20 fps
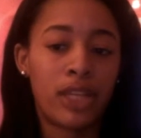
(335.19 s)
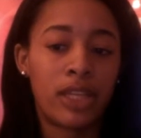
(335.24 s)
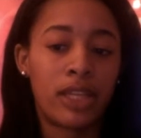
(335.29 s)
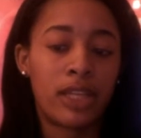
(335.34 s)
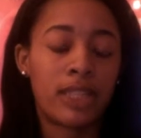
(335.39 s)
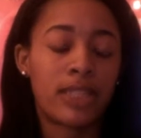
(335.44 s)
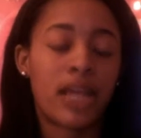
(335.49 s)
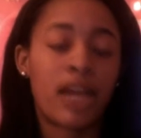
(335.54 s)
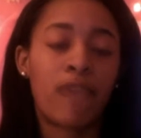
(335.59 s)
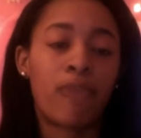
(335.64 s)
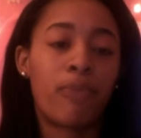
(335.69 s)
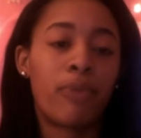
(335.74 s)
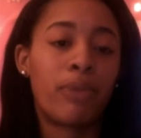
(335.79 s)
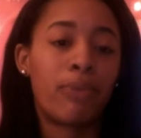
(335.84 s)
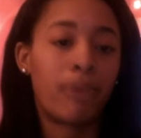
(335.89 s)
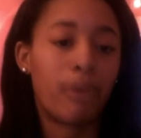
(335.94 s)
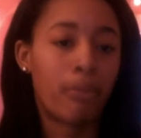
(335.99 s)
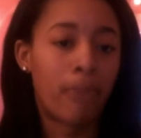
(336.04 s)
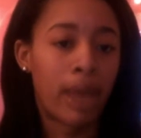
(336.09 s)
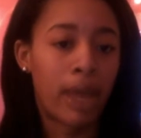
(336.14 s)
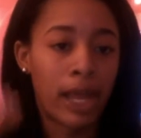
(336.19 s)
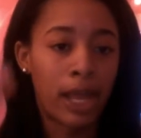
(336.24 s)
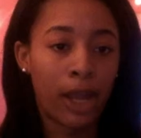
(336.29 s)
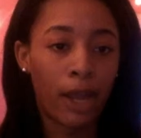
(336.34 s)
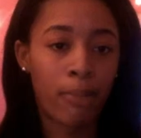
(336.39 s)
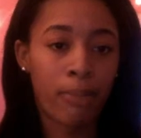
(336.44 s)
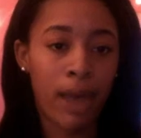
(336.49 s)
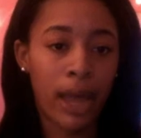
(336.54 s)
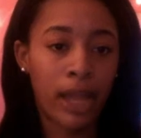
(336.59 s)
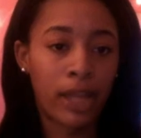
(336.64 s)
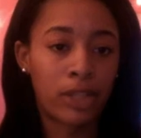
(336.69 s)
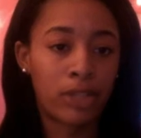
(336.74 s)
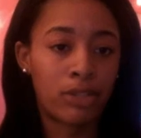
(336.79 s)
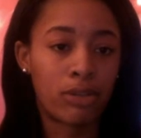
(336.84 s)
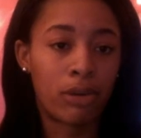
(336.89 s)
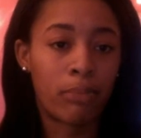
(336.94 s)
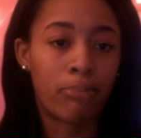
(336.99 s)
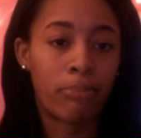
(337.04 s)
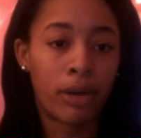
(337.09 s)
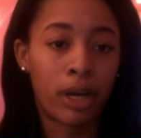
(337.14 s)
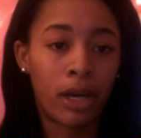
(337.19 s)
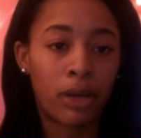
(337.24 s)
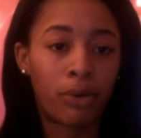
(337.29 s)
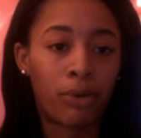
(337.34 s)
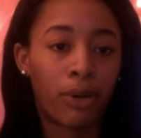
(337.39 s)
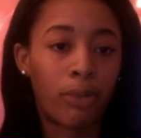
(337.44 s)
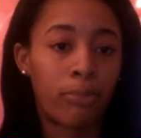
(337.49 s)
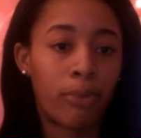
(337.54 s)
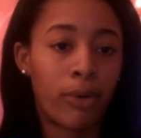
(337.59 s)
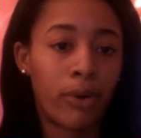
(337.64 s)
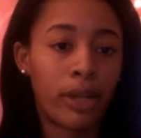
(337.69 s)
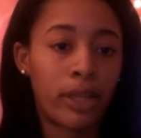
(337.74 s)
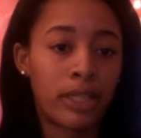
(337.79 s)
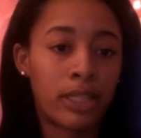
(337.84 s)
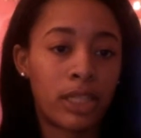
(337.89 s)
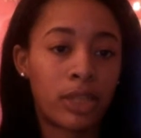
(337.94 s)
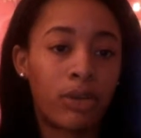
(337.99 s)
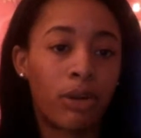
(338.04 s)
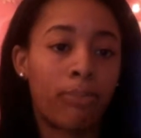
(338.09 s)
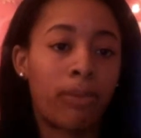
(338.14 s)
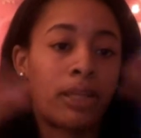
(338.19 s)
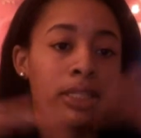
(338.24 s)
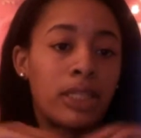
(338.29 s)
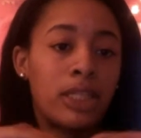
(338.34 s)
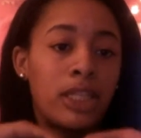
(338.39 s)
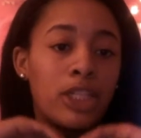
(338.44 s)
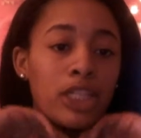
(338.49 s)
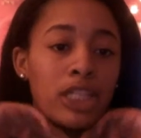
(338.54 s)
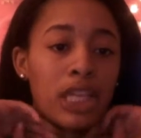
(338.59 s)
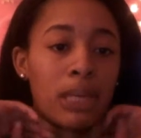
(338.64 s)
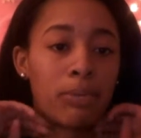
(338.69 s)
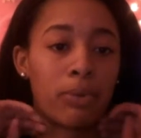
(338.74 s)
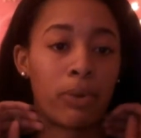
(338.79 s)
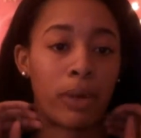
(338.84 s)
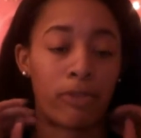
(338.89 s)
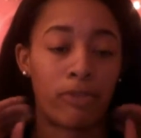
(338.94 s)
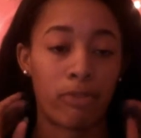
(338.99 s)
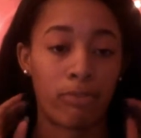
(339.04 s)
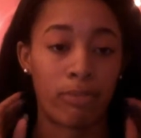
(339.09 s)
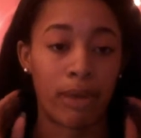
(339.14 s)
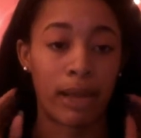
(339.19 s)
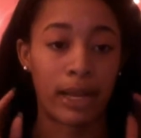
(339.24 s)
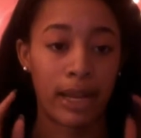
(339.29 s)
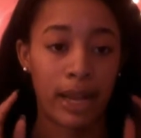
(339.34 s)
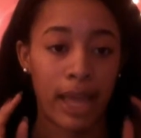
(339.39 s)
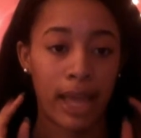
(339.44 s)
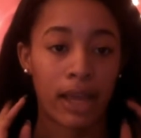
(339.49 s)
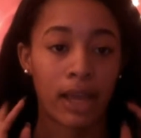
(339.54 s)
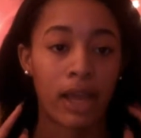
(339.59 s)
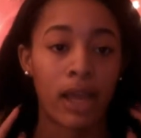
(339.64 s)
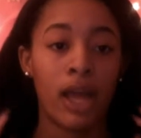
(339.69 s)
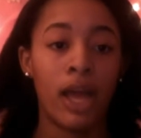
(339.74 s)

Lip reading: then it's time for me to put my hair back into a bun or a ponytail, or basically just keep away from my neck.